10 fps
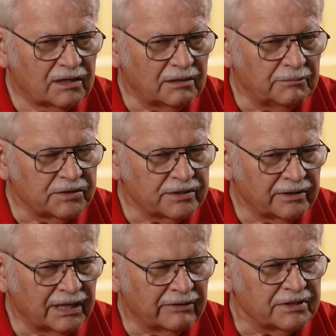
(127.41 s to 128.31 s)
the
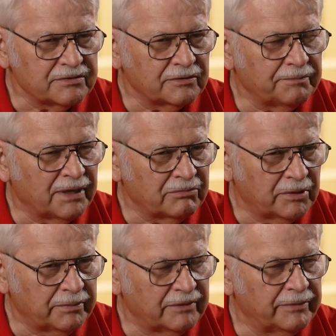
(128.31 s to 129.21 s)
majority of us would
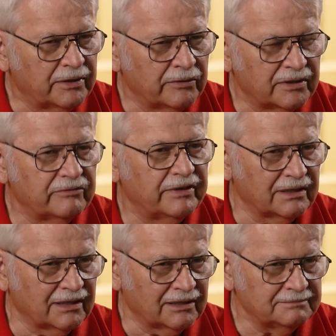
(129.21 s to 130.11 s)
probably be going to
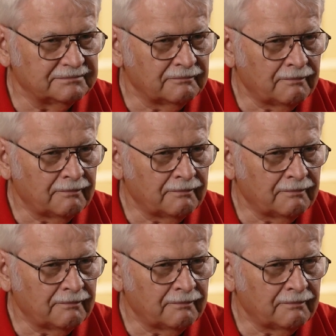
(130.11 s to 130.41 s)
Vietnam.